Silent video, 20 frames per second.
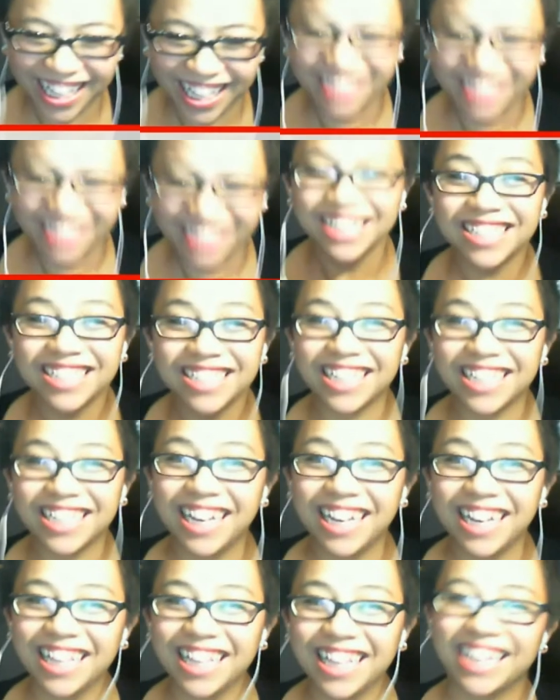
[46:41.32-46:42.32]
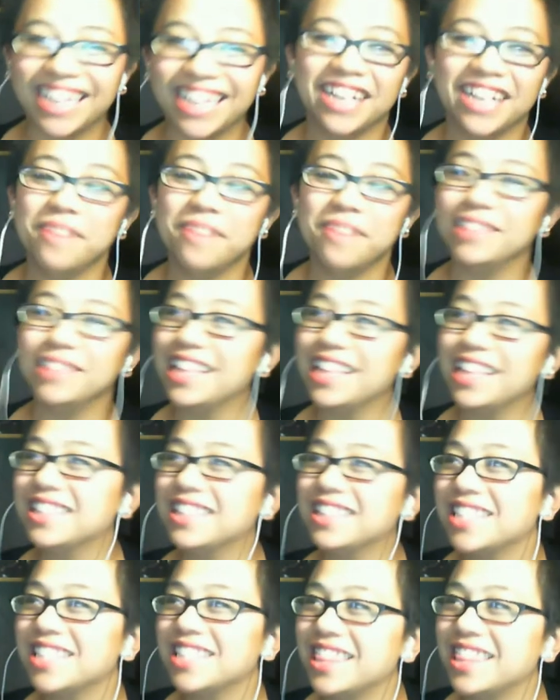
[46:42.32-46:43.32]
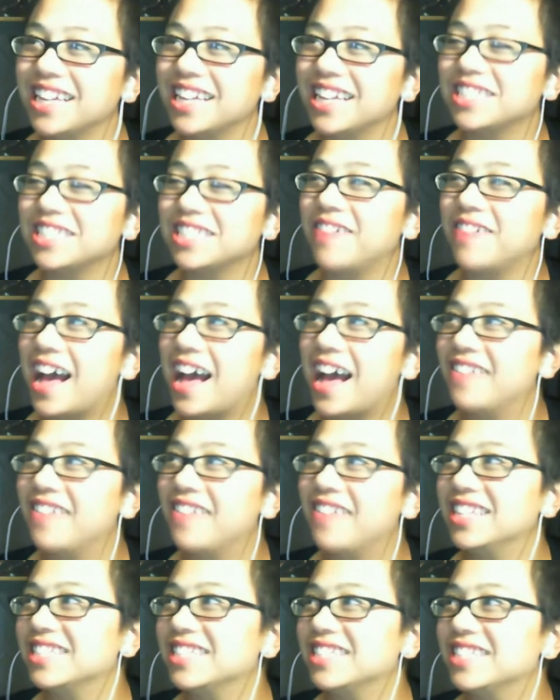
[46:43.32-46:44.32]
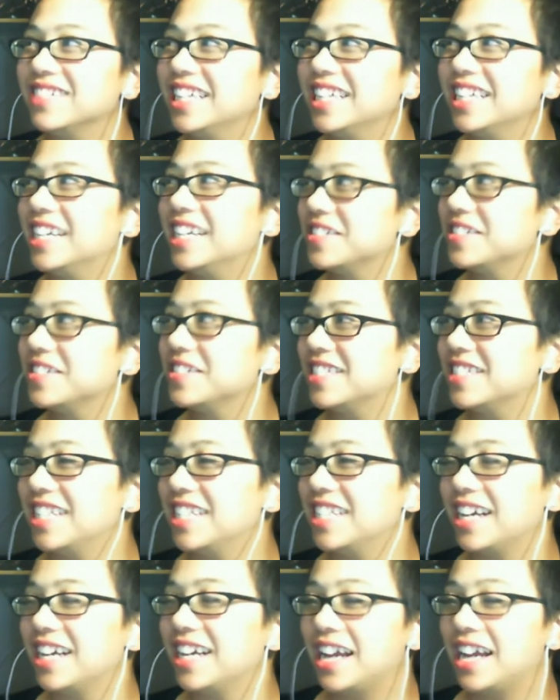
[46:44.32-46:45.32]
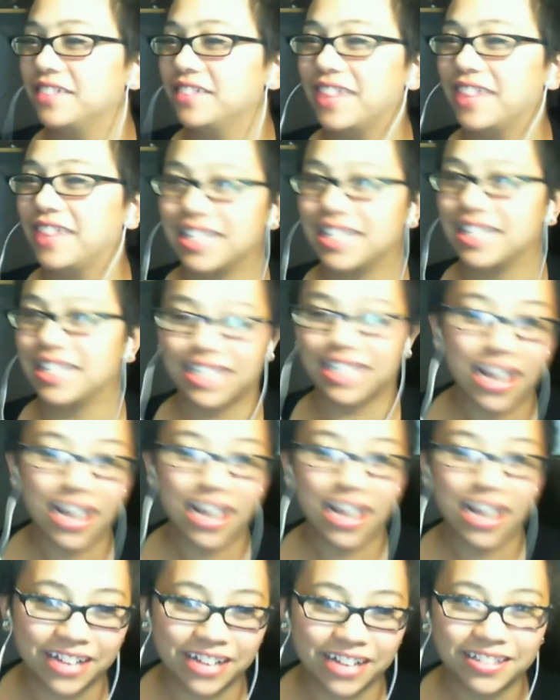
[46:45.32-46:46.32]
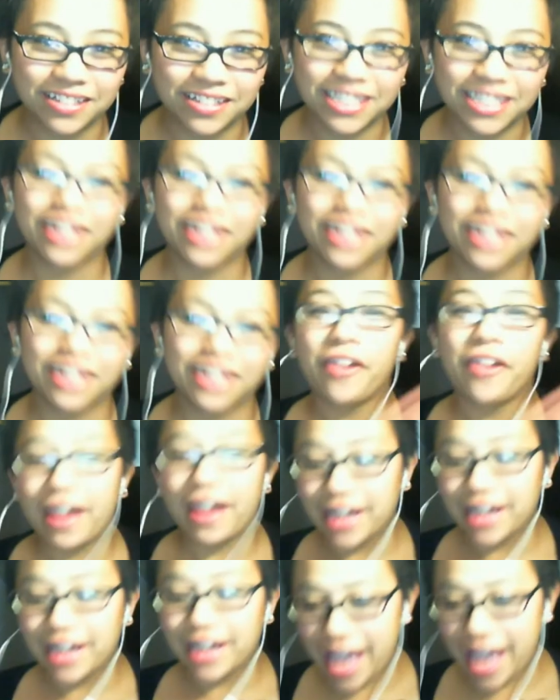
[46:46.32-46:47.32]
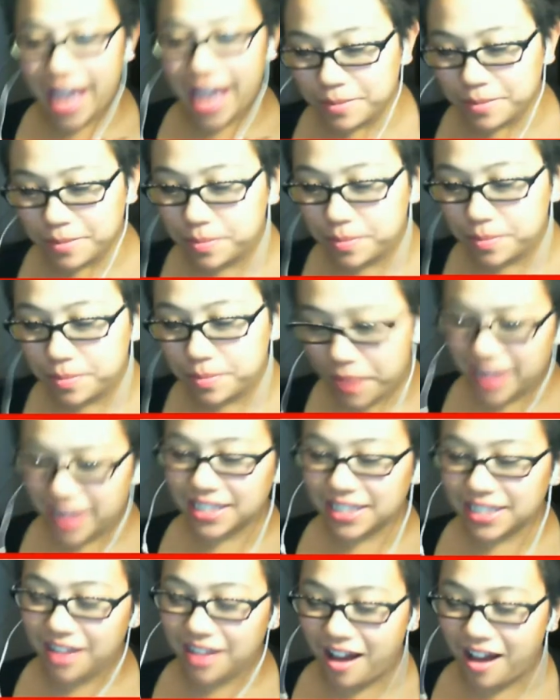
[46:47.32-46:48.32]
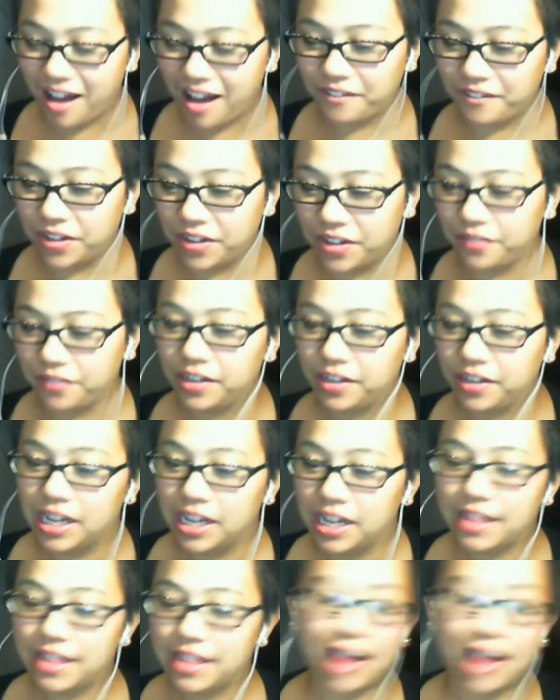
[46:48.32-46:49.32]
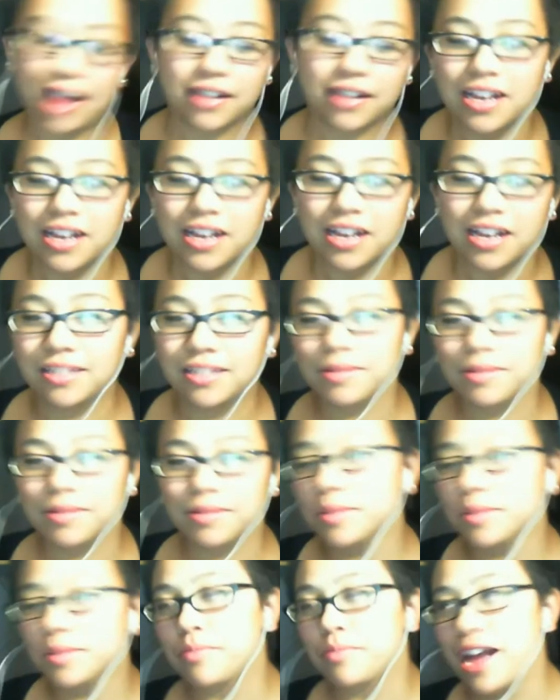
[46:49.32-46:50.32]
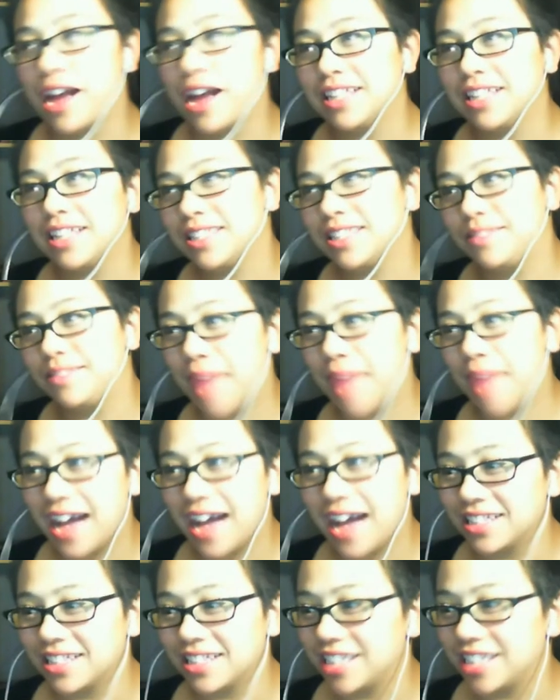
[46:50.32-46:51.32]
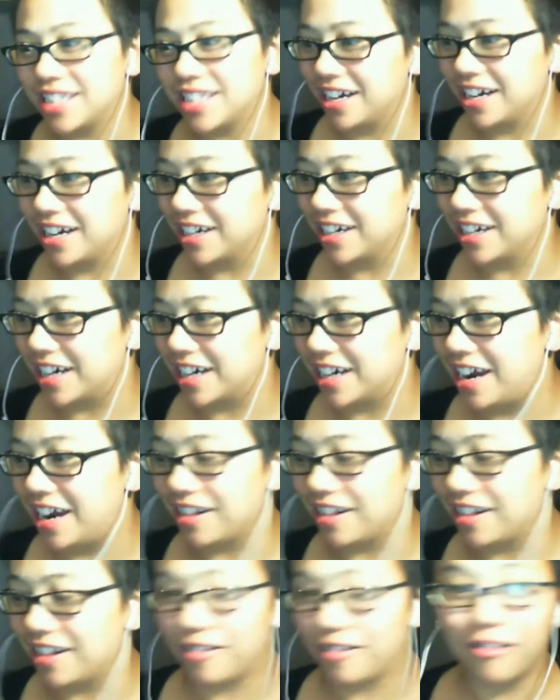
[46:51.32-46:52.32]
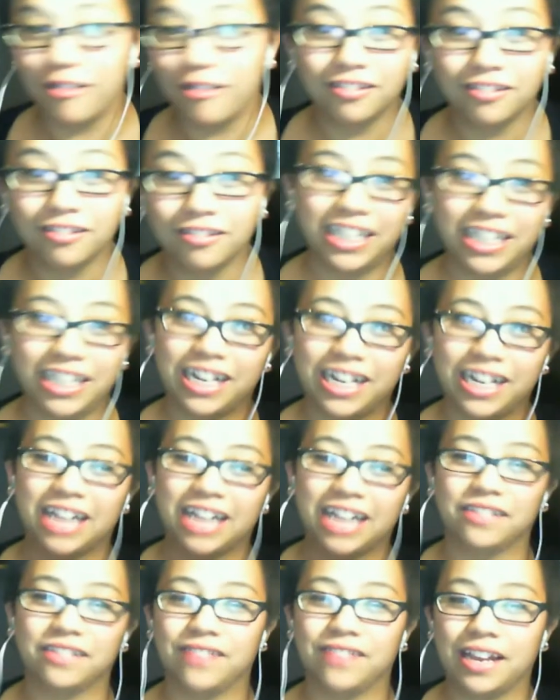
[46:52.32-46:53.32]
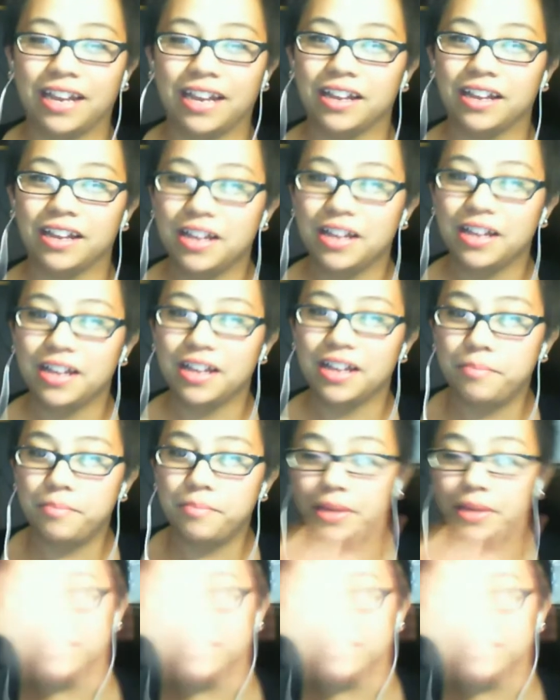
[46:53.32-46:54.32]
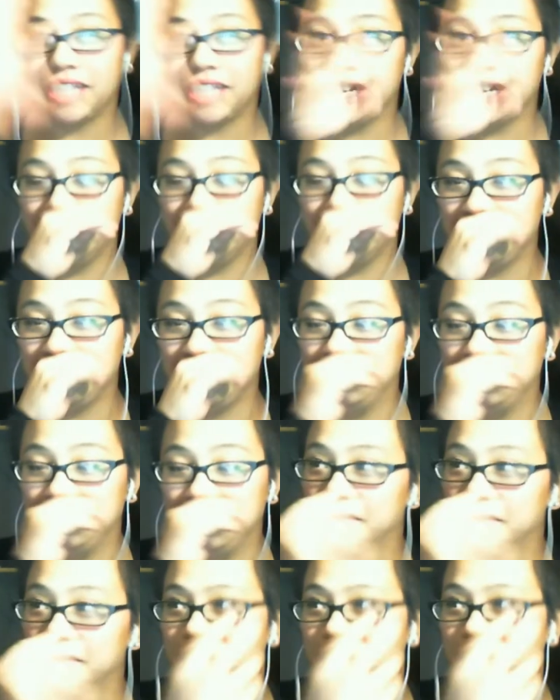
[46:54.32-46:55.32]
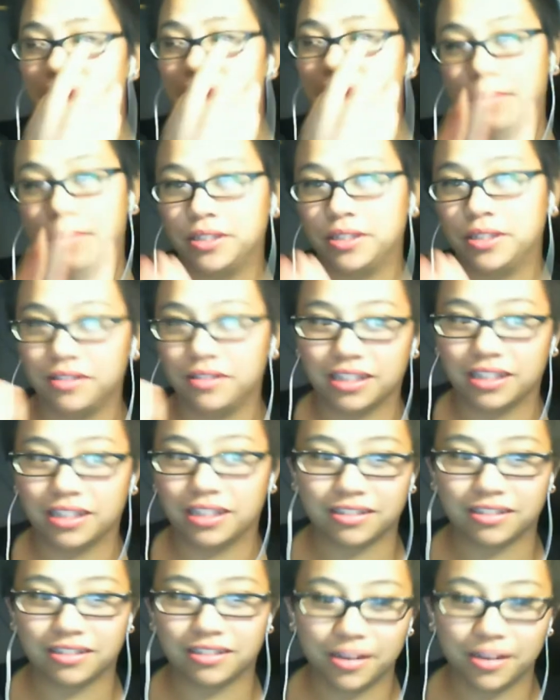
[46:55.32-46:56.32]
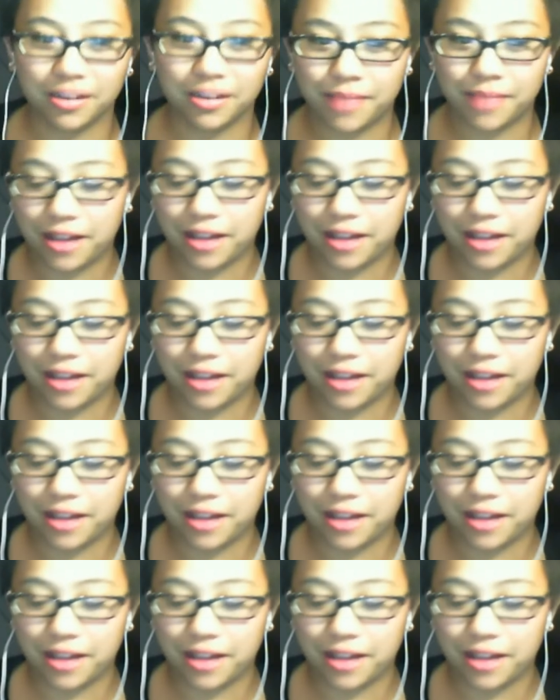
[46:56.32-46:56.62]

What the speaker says: See, like, but that's the thing is you have these really interesting kind of like scenarios and games based off of that. And sometimes the prize packs are wholly kind of like built into the episode that they're talking about.